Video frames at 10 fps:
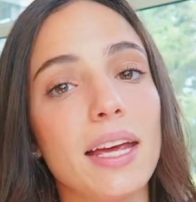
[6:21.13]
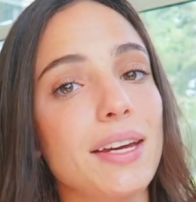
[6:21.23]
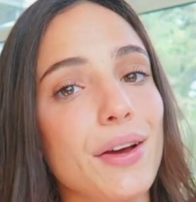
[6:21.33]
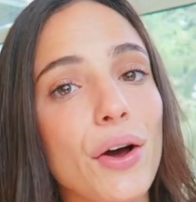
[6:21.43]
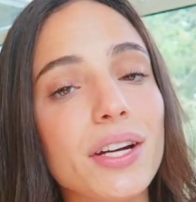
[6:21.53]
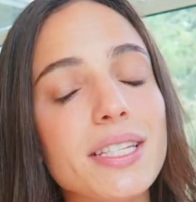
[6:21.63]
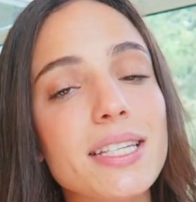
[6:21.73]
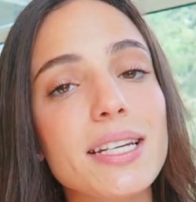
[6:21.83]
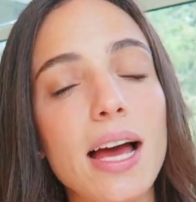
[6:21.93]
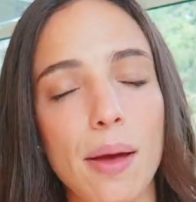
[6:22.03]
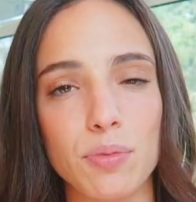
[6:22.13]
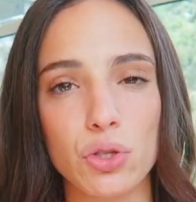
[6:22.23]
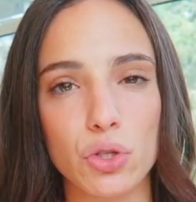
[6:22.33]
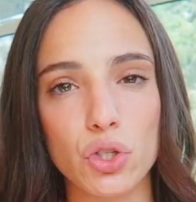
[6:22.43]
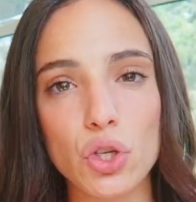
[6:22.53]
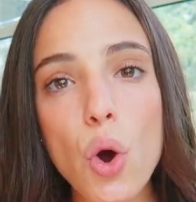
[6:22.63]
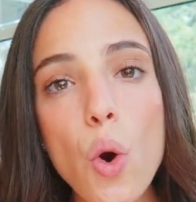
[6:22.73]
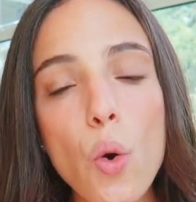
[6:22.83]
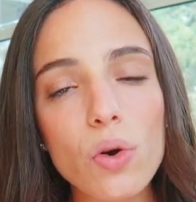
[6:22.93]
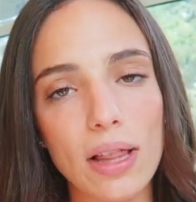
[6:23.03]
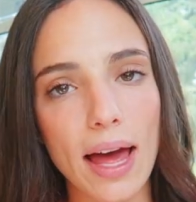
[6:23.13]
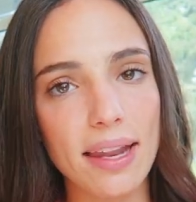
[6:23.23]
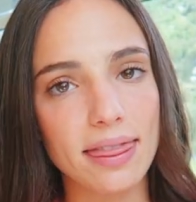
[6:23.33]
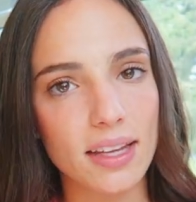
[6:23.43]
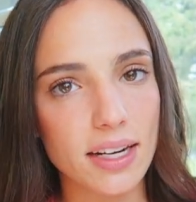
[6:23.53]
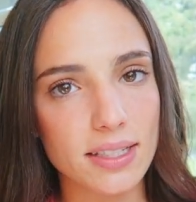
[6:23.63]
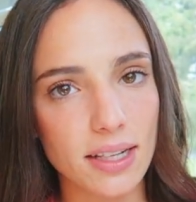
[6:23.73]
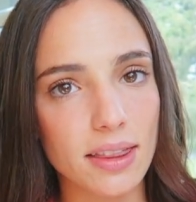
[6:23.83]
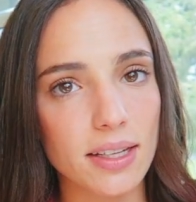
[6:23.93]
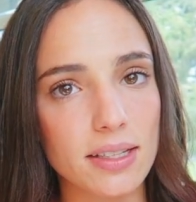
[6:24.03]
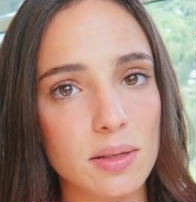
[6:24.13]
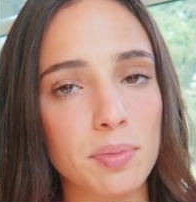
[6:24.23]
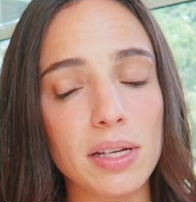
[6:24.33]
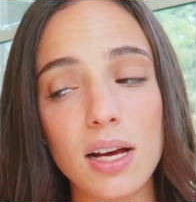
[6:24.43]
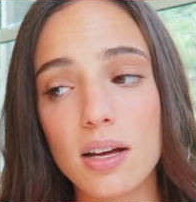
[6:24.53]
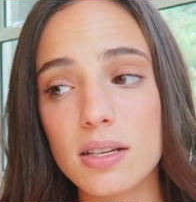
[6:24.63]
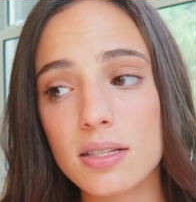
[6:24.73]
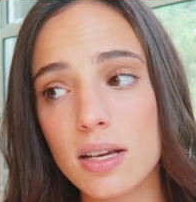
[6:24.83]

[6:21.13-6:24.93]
And honestly, I'm so glad that I did this, because